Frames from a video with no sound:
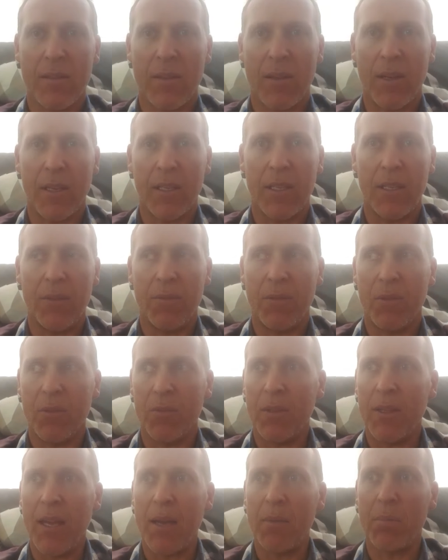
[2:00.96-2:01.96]
Like if you're
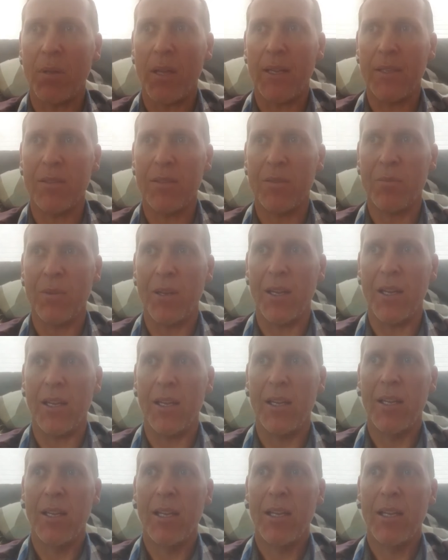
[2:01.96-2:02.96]
in that place where
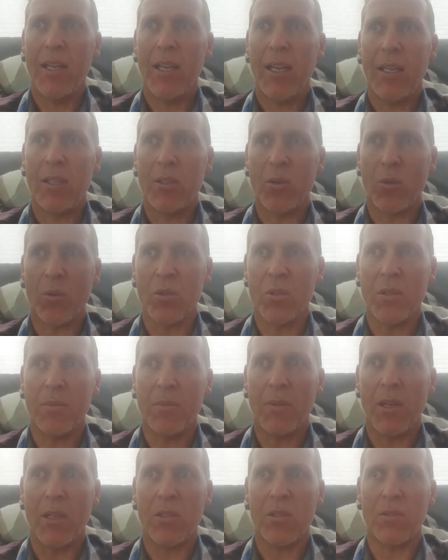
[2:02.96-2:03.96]
it's all too
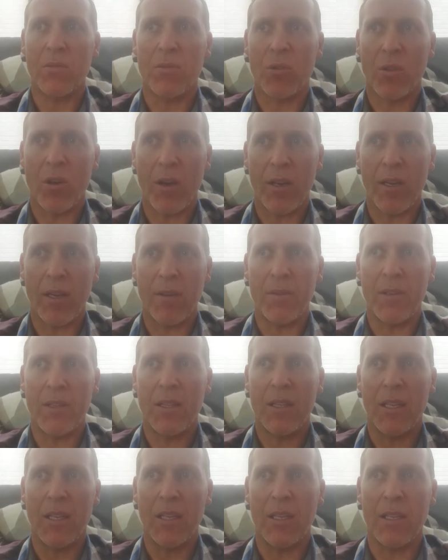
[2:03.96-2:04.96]
much, you've tried
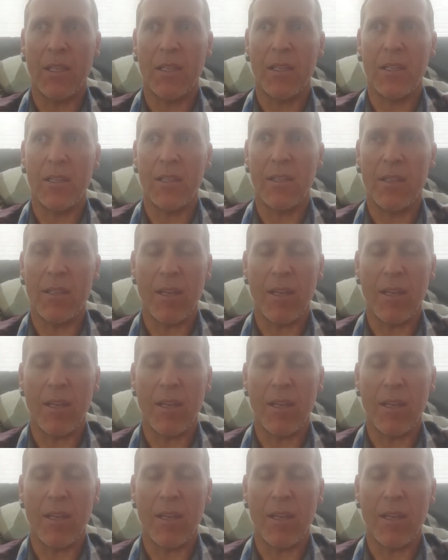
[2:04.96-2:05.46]
everything and